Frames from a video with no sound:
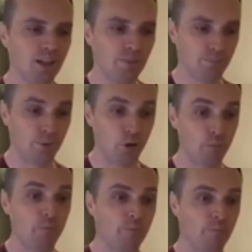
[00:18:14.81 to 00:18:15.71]
you know,
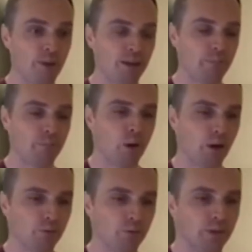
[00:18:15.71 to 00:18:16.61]
being
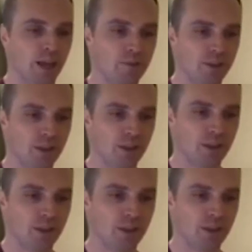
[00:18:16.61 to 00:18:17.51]
mindful and having that
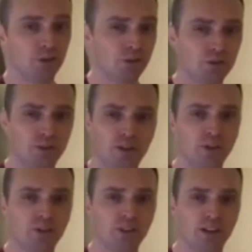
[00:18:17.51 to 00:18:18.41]
emotional intelligence around
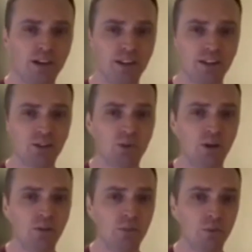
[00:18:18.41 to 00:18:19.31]
those, I think is
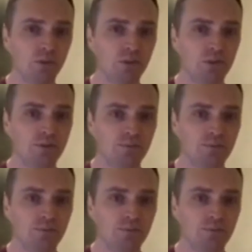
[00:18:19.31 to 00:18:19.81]
quite important.